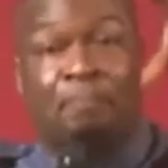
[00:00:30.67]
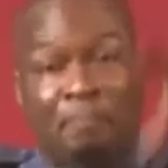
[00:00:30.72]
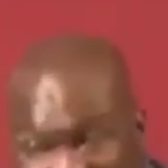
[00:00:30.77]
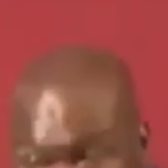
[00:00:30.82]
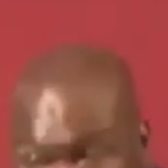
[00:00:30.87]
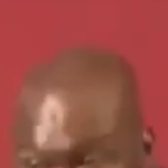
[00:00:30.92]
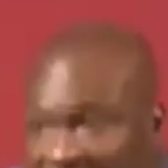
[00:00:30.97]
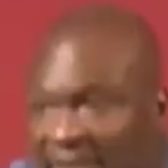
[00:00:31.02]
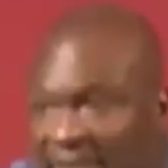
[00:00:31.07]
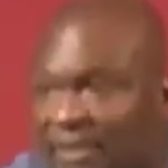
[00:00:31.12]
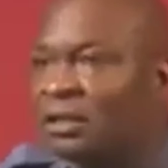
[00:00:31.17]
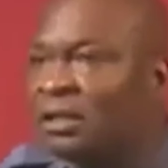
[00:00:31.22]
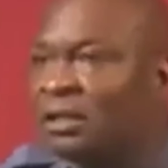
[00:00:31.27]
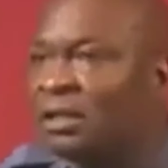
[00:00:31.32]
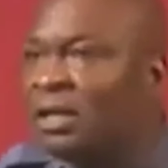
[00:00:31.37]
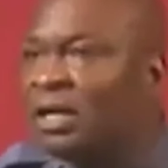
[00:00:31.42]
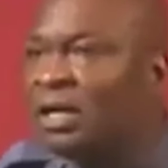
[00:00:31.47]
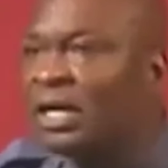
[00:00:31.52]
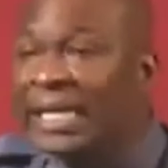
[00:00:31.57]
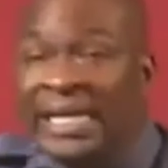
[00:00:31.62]
person,
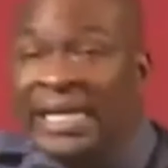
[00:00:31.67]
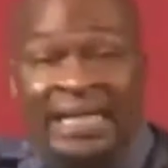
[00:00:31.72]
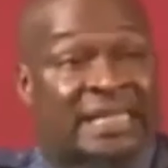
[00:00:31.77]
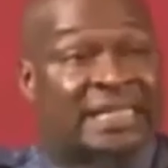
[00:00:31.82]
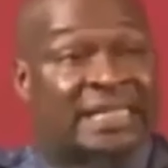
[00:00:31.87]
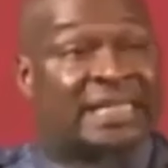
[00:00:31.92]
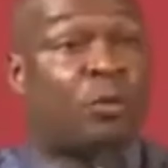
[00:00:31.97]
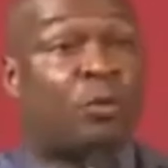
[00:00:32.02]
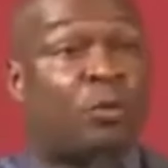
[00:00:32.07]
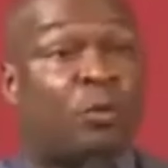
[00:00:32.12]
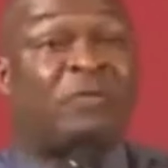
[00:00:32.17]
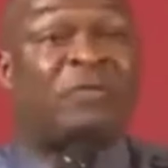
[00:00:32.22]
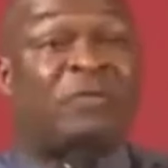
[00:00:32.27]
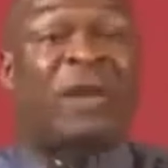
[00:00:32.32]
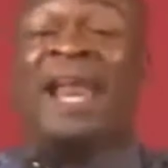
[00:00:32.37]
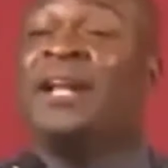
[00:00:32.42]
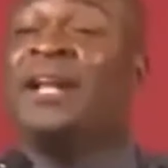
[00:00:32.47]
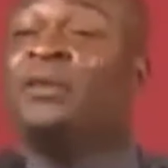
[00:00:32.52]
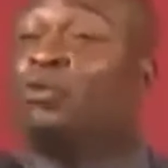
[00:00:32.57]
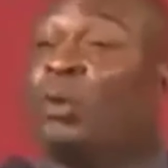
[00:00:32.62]
it is
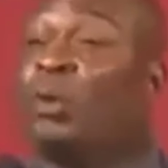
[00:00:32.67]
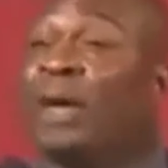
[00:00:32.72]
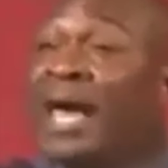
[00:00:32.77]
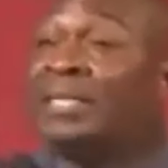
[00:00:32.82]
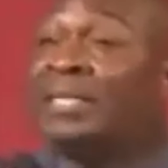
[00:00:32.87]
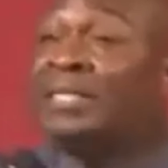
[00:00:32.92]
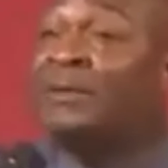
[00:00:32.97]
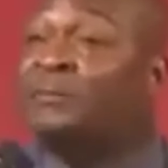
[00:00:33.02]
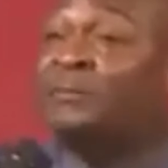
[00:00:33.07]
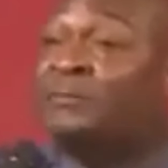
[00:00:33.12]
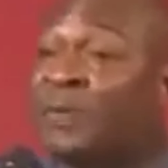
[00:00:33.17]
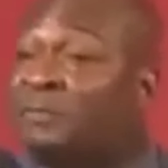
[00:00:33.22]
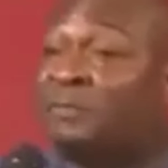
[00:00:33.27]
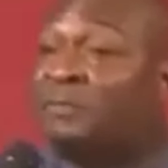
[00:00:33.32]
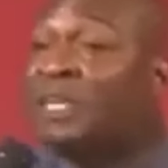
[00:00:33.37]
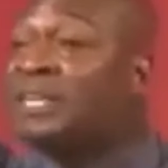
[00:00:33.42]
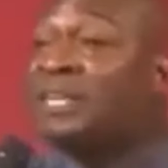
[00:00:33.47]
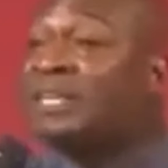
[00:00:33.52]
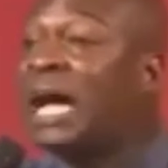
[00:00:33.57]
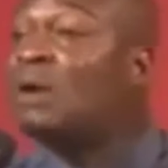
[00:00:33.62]
equivalent to getting
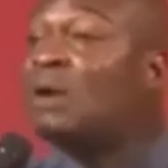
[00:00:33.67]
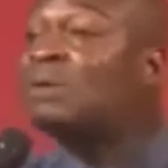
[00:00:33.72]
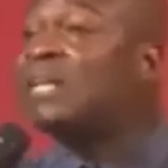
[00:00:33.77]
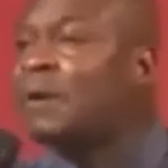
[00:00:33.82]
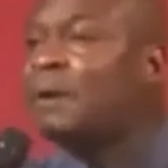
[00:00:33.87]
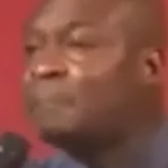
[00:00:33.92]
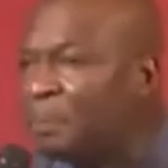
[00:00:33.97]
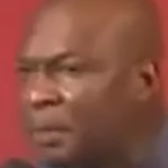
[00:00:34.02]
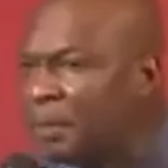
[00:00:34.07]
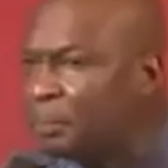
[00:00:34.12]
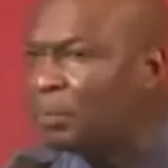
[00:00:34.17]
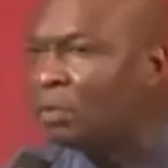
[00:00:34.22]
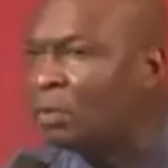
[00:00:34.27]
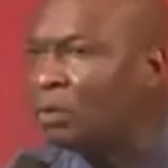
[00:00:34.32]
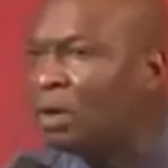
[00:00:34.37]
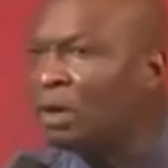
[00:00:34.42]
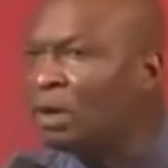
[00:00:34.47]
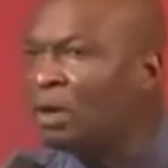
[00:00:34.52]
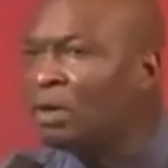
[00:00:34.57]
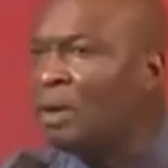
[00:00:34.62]
50,000 people.
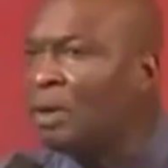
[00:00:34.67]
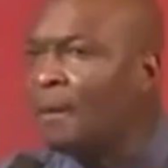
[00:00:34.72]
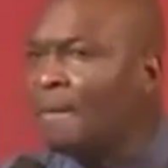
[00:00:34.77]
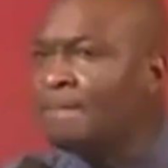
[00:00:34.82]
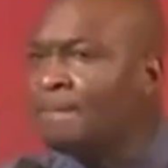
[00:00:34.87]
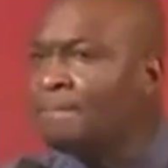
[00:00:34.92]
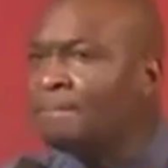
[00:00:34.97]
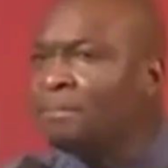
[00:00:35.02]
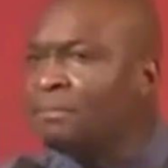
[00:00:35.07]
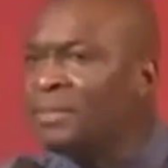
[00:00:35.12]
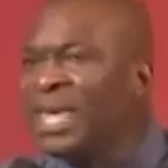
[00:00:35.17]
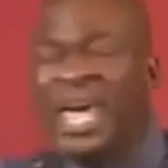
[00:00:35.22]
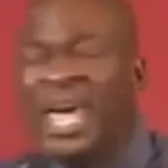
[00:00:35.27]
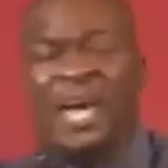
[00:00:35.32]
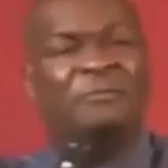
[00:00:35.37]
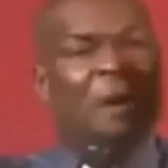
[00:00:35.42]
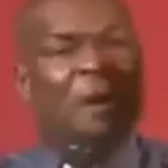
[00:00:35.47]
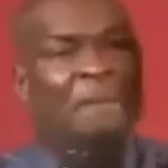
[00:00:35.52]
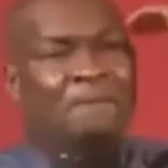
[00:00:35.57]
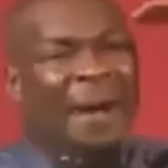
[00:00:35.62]

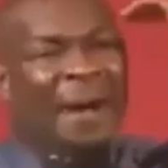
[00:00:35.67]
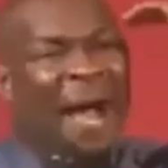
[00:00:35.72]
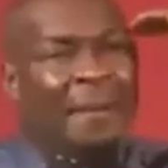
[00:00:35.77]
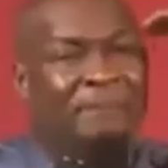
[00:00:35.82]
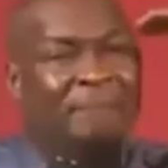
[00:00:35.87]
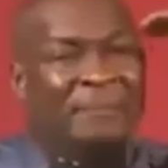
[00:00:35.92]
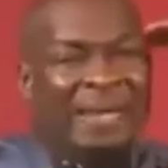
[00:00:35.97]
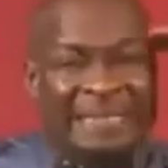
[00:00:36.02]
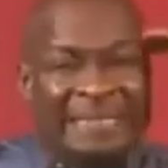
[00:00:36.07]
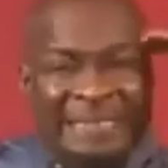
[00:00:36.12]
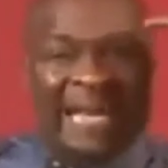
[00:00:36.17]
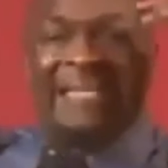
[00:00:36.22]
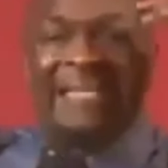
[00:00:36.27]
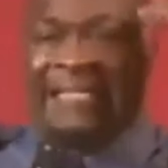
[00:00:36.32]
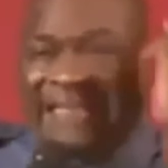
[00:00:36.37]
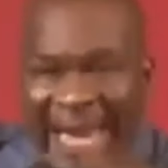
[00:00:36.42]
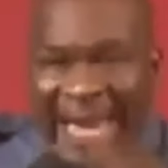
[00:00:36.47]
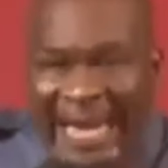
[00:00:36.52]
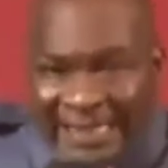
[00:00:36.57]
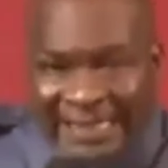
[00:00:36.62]
Even by business
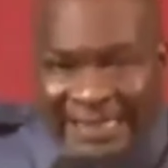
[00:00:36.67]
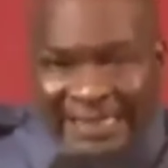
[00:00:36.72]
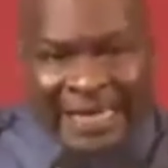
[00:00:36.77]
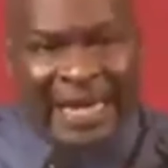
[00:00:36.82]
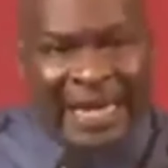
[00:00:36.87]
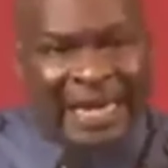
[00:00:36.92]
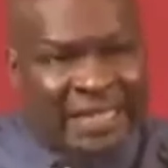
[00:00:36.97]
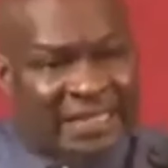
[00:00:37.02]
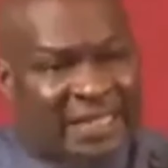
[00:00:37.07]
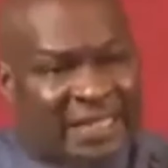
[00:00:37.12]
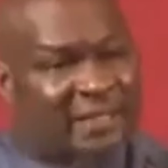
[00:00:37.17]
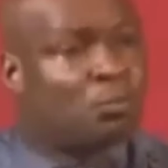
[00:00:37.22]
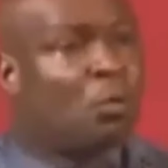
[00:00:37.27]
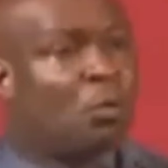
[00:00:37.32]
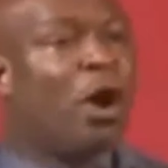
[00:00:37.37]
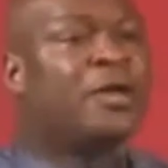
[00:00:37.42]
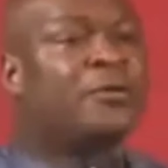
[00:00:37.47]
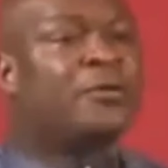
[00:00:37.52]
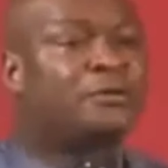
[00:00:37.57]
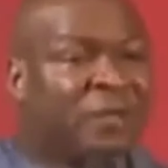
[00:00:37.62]
sense, it is
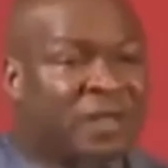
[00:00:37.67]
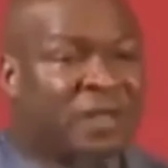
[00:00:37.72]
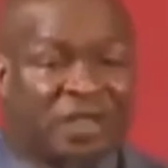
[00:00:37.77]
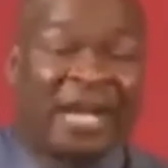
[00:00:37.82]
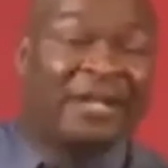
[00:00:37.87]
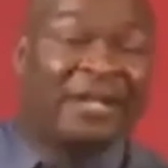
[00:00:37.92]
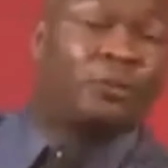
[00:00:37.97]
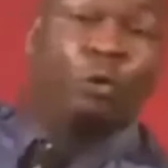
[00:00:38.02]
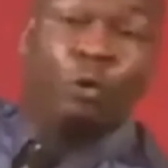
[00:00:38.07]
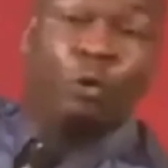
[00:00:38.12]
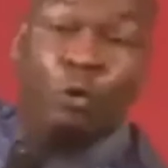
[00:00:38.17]
more efficient to